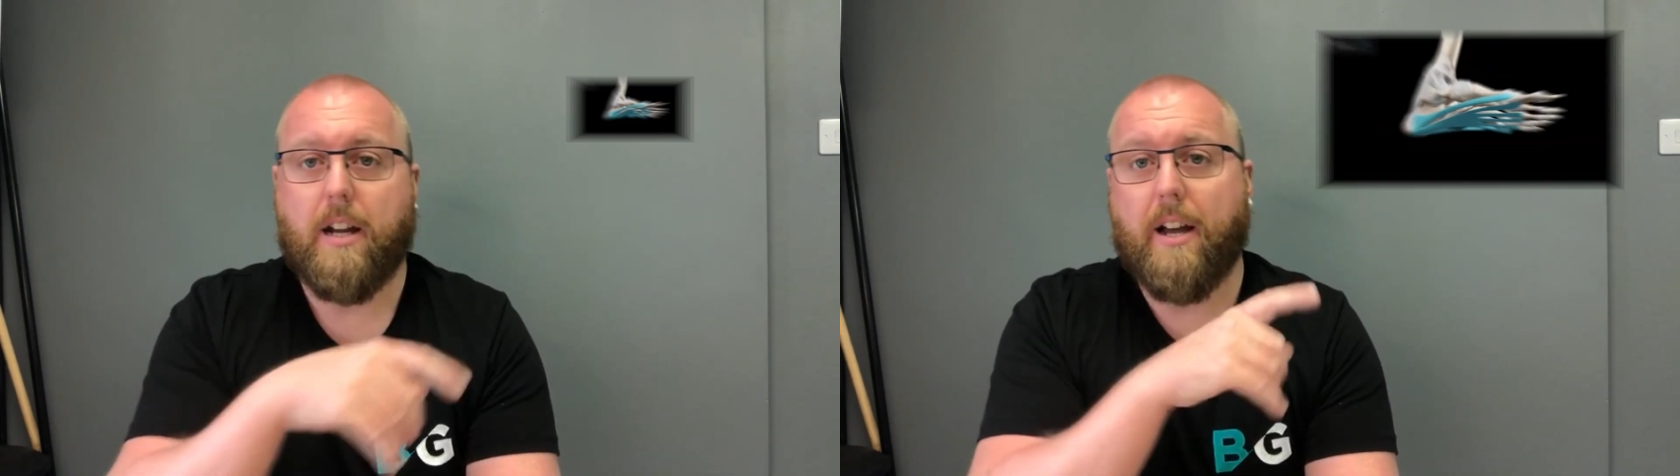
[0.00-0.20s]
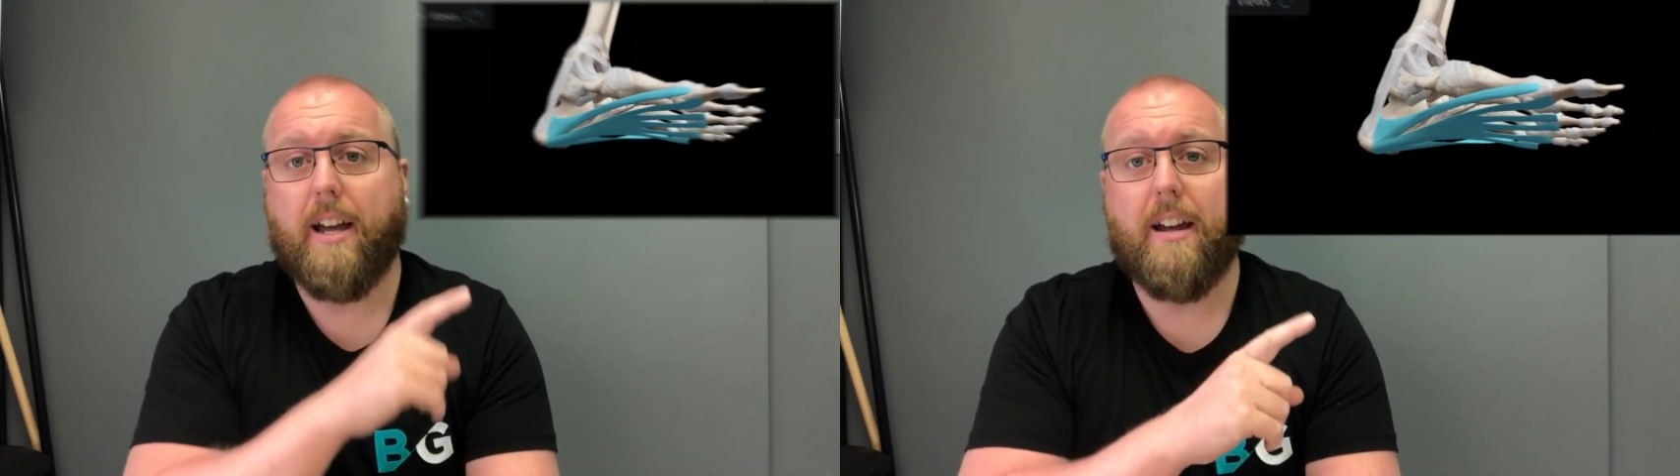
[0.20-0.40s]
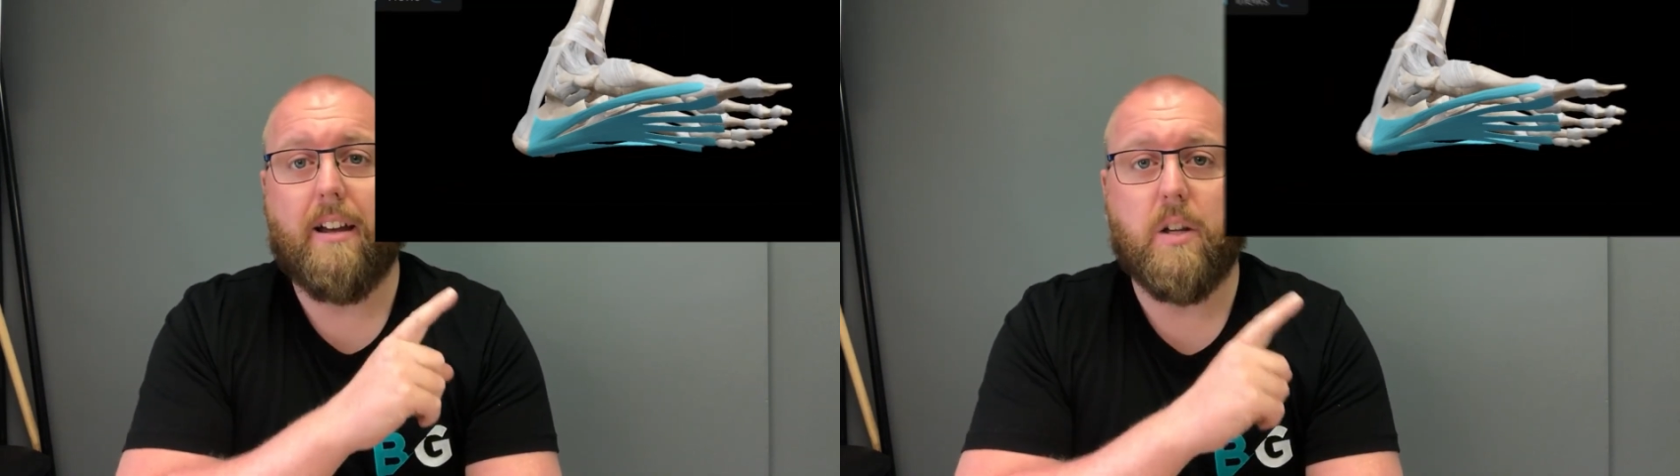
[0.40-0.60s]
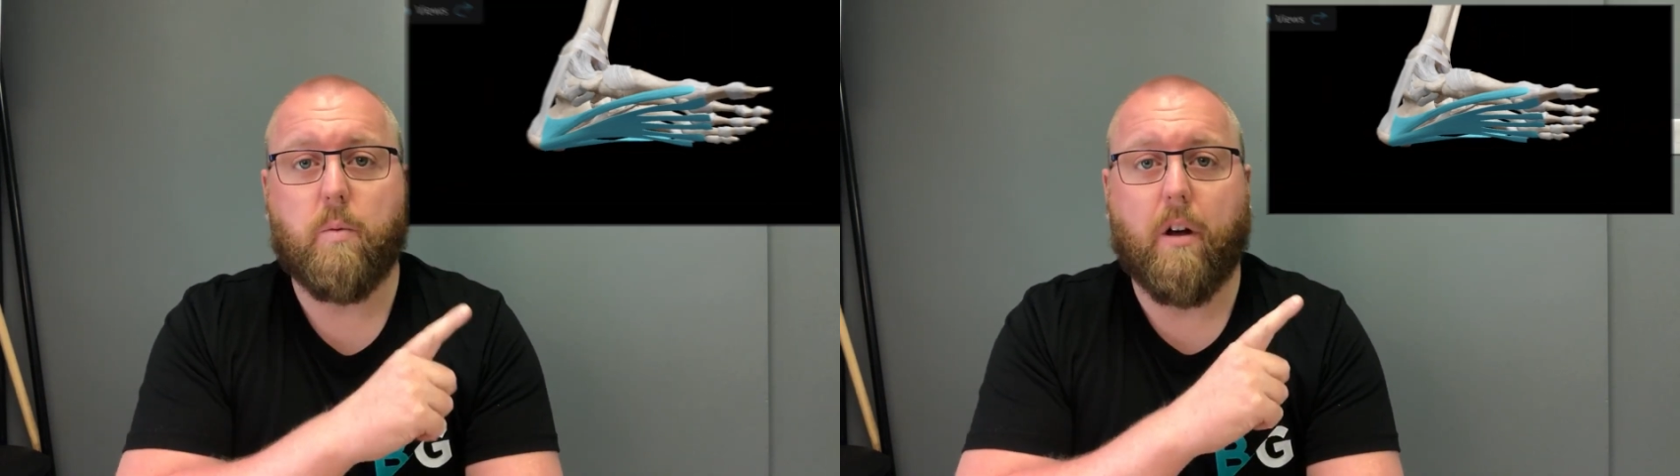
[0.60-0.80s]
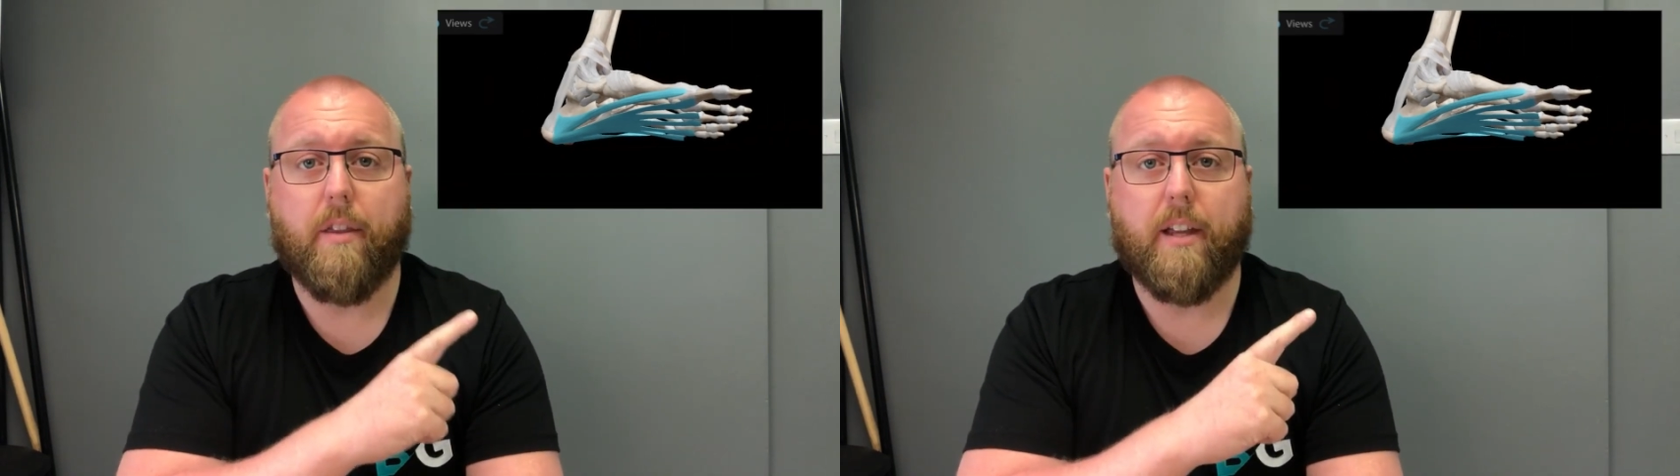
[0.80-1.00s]
Now here is
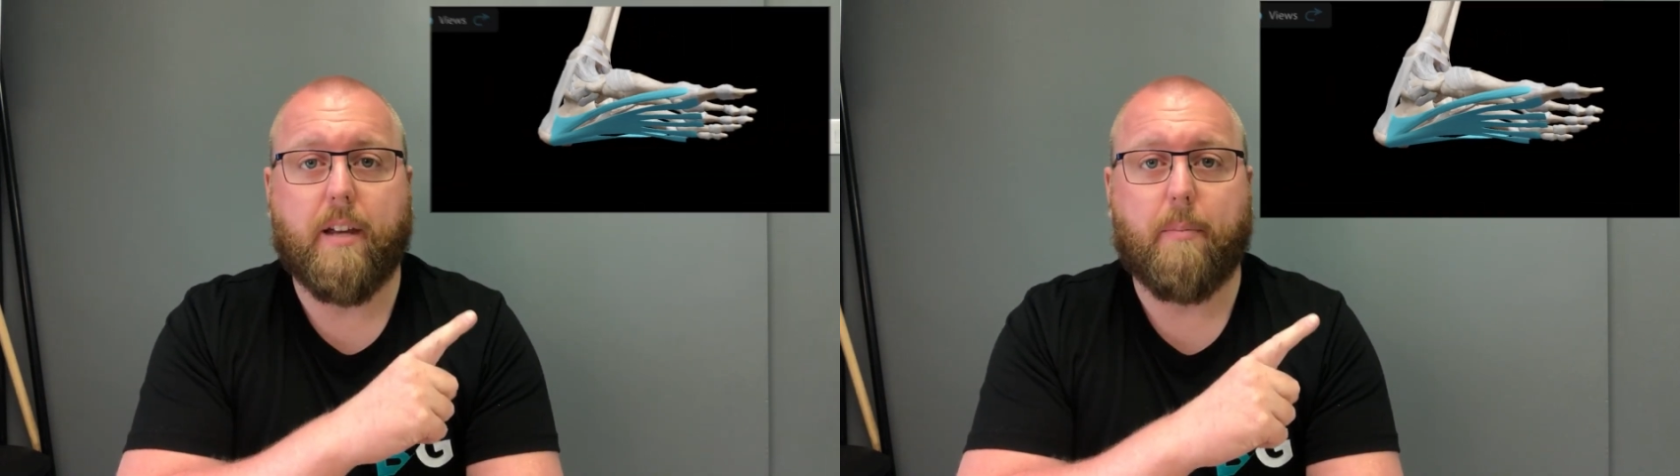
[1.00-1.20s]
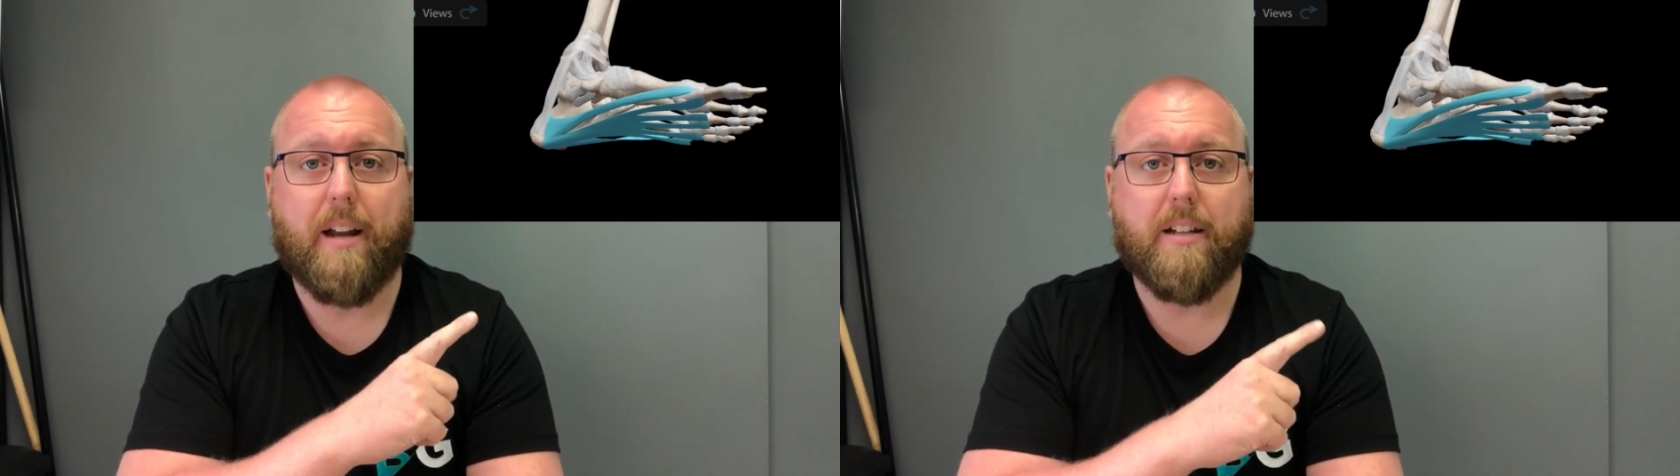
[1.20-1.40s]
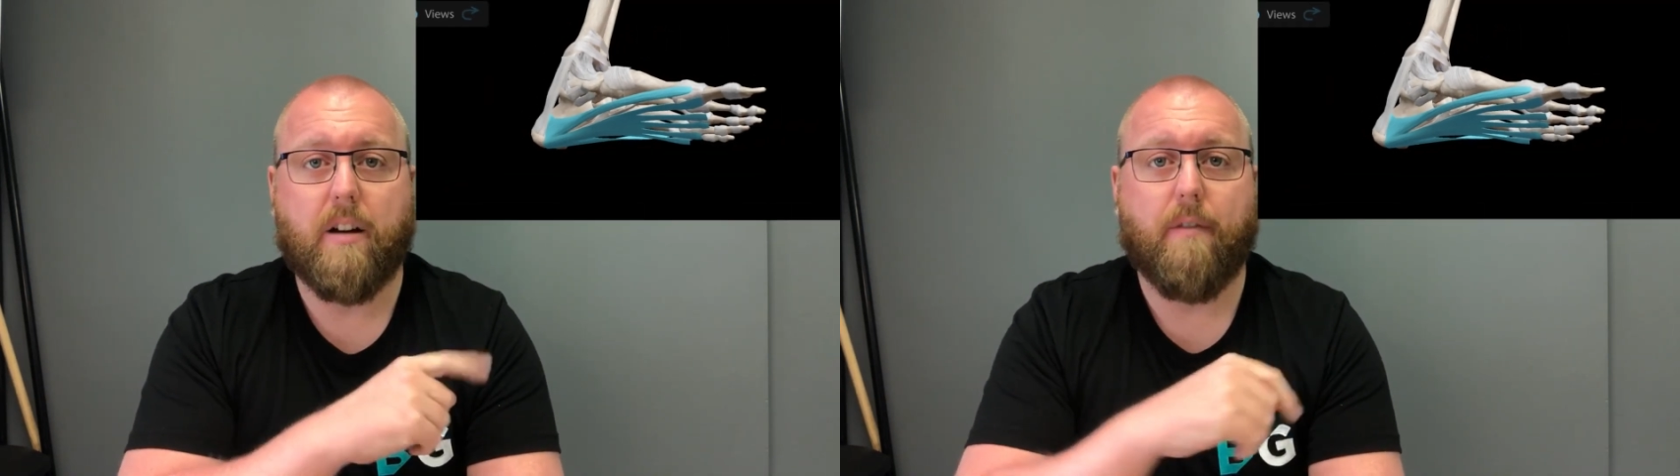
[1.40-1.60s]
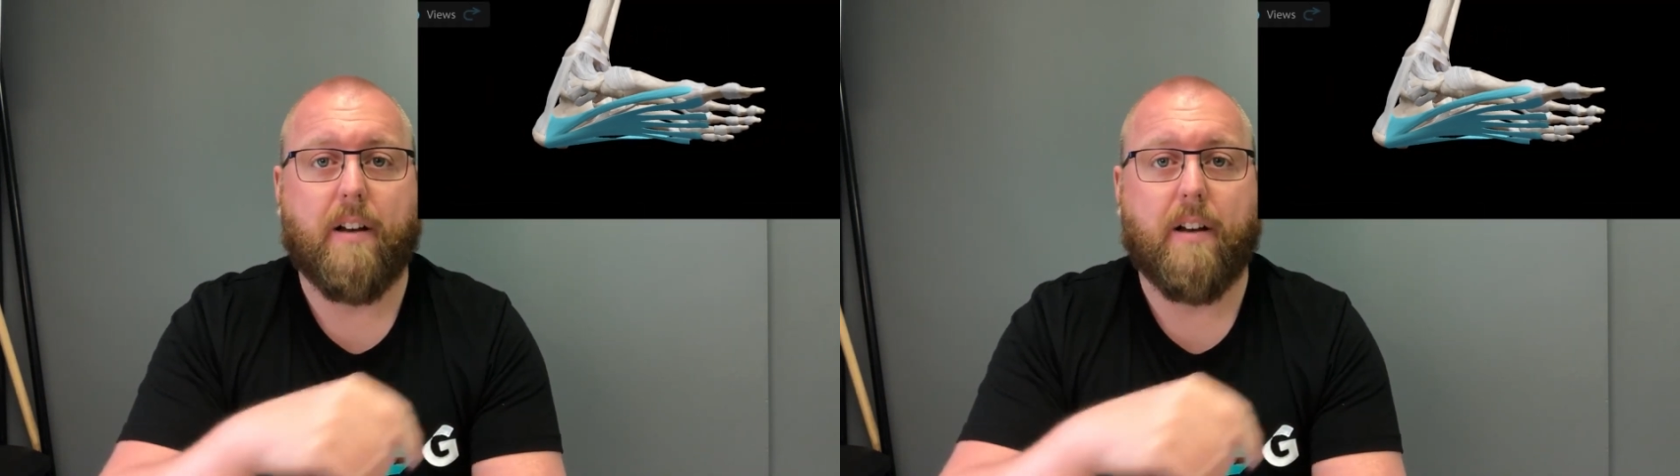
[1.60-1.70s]
what the plantar